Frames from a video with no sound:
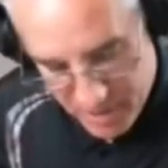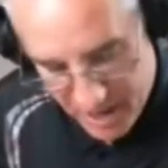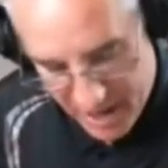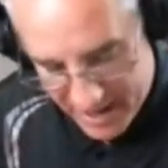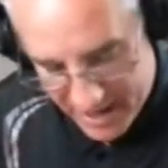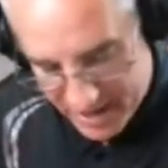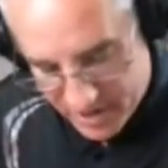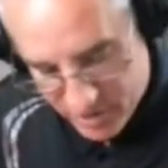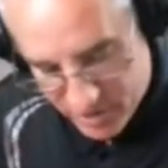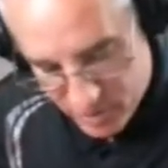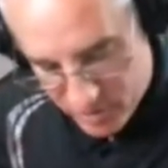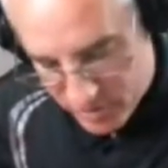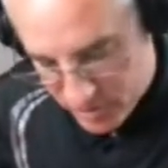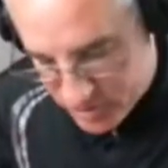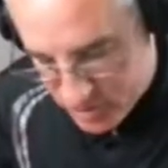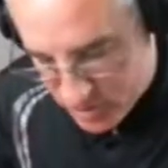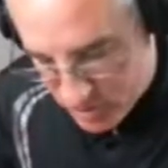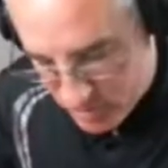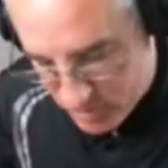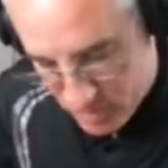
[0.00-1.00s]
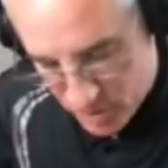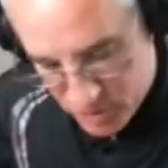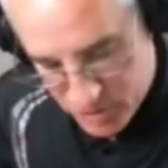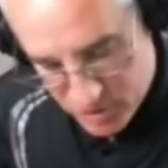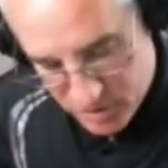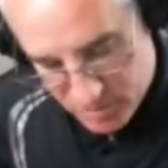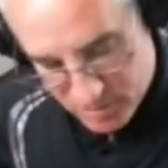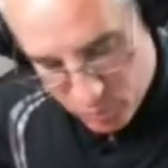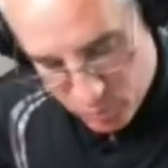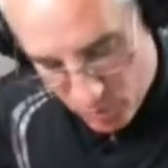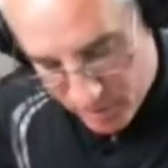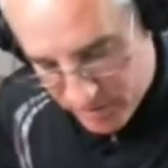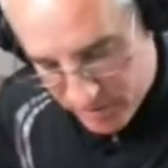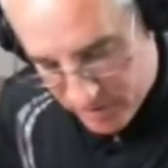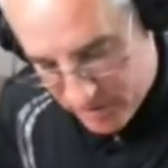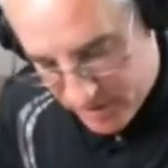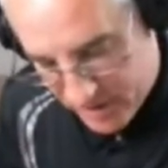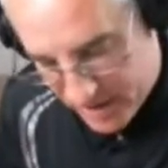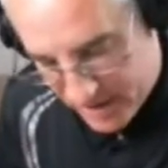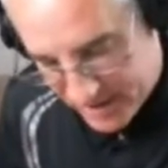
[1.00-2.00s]
go back and do the two most
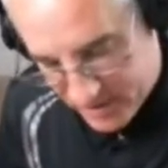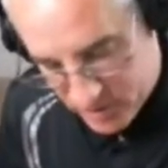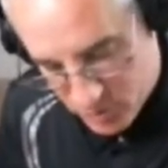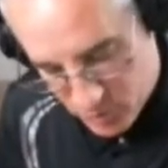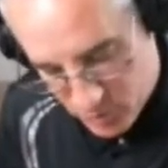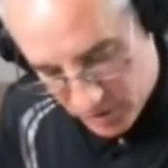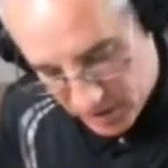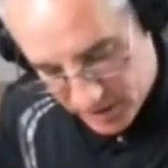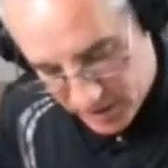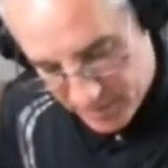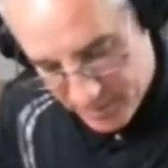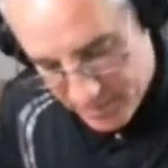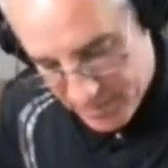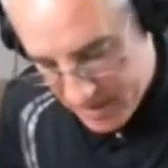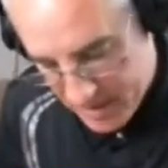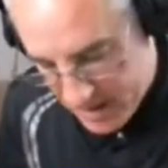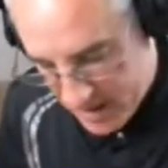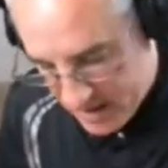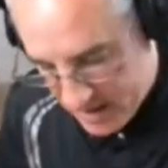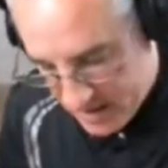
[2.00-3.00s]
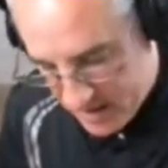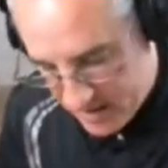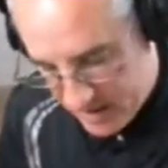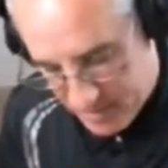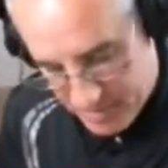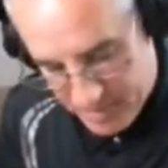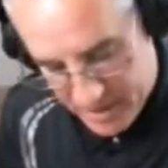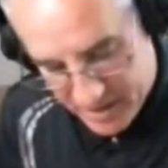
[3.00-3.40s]
important things, really, that